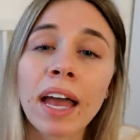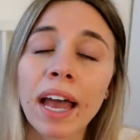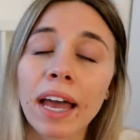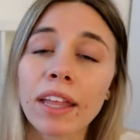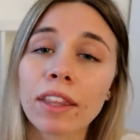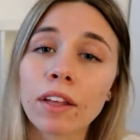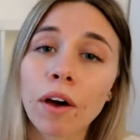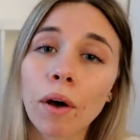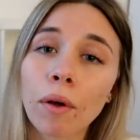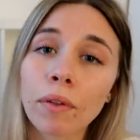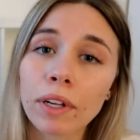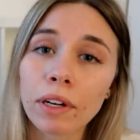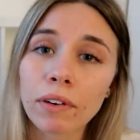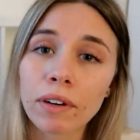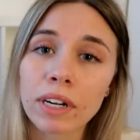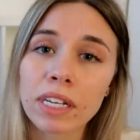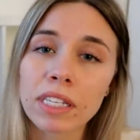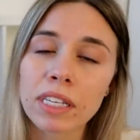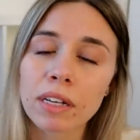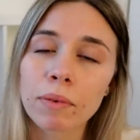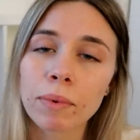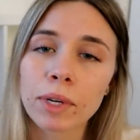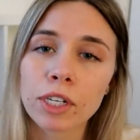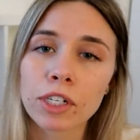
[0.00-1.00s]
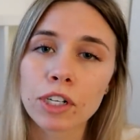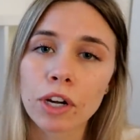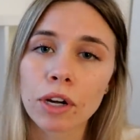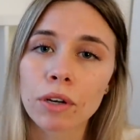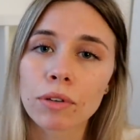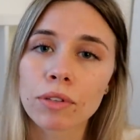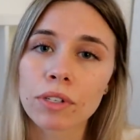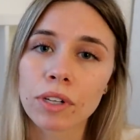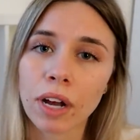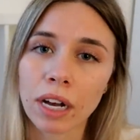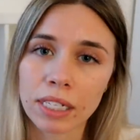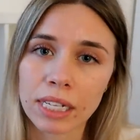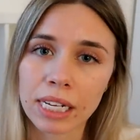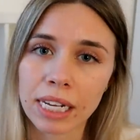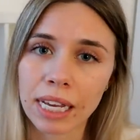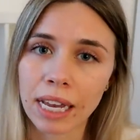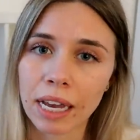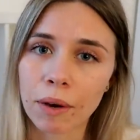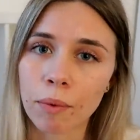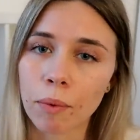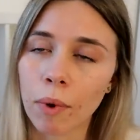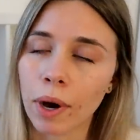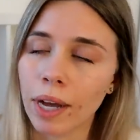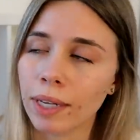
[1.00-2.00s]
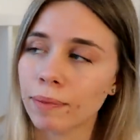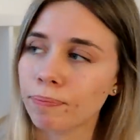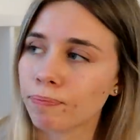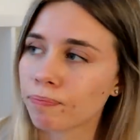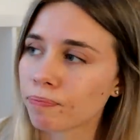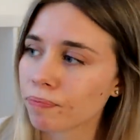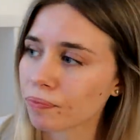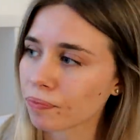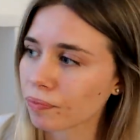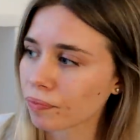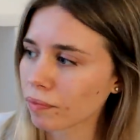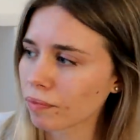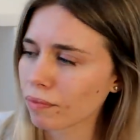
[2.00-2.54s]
And the only reason we chose not to get one,